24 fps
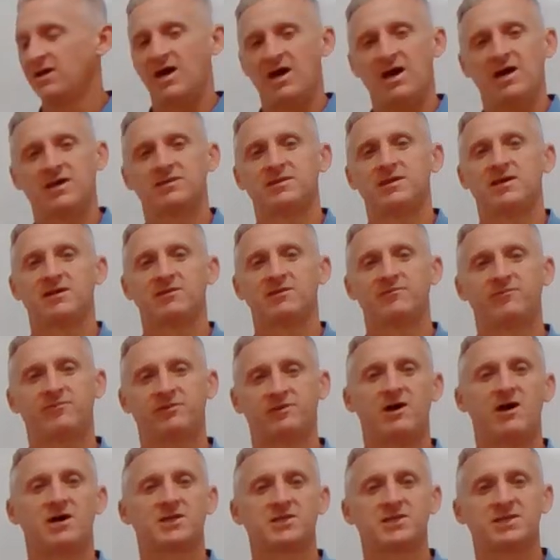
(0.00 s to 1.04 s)
and then
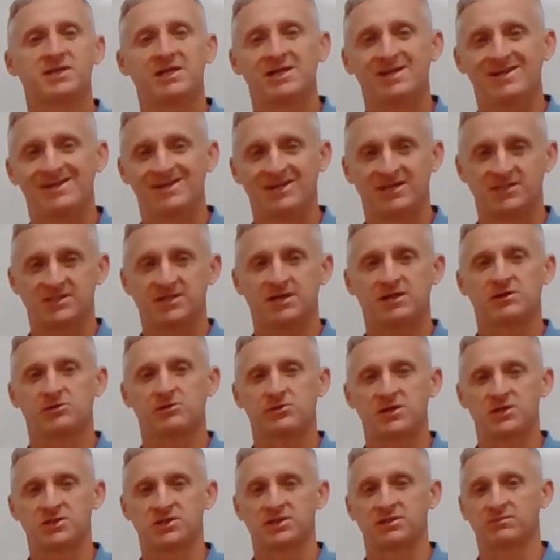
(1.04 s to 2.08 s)
velocity and
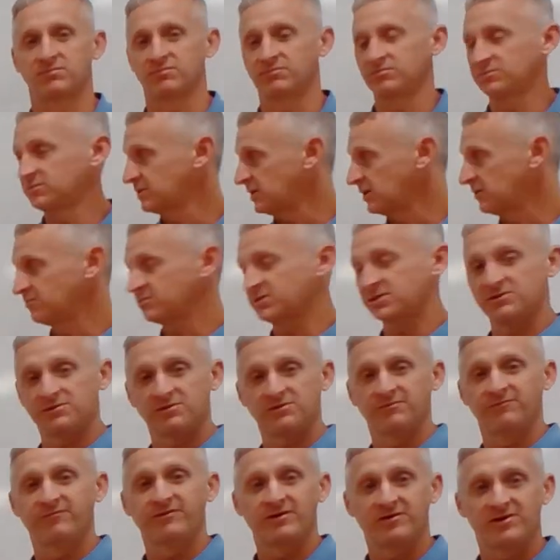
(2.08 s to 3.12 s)
acceleration, terms that
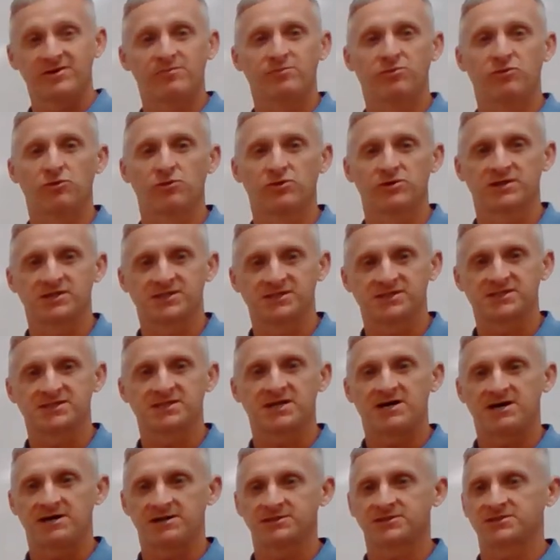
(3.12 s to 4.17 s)
are very important in
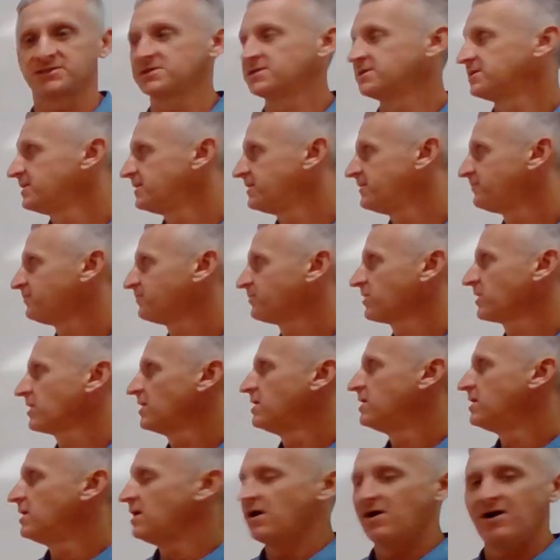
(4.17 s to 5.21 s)

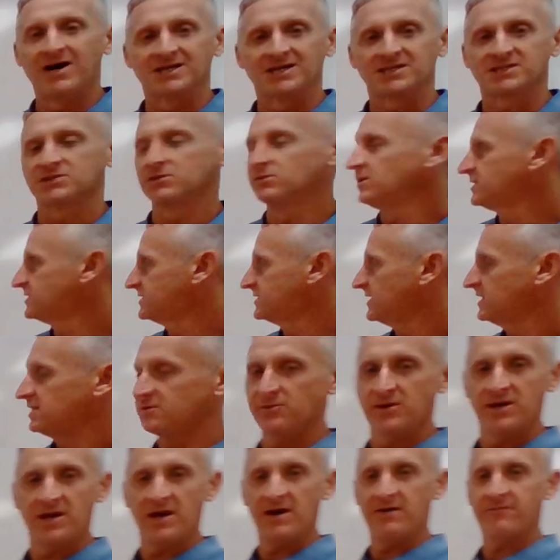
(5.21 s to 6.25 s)
science. All right, so let's say that
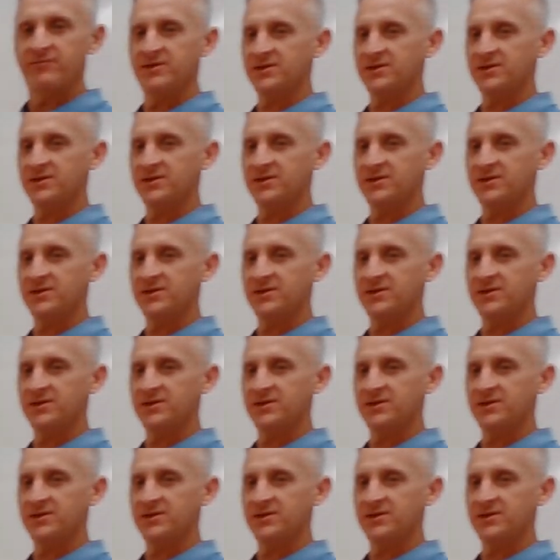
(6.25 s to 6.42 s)
we have